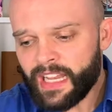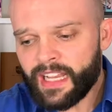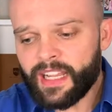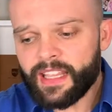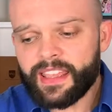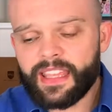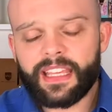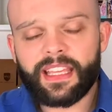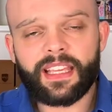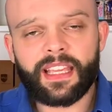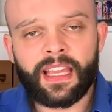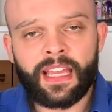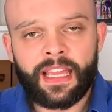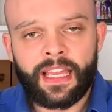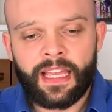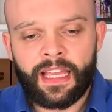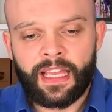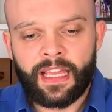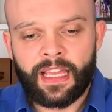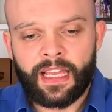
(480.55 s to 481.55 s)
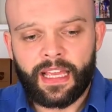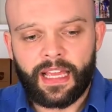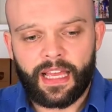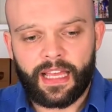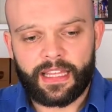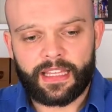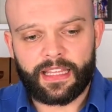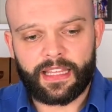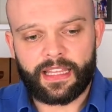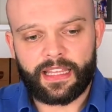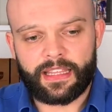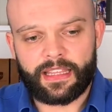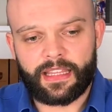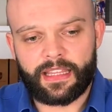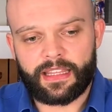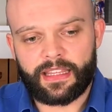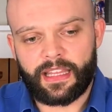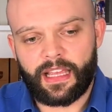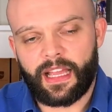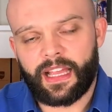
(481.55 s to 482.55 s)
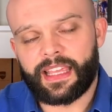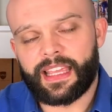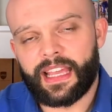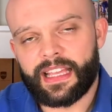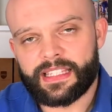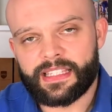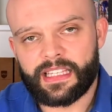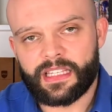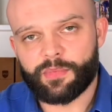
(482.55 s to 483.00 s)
I think, I guess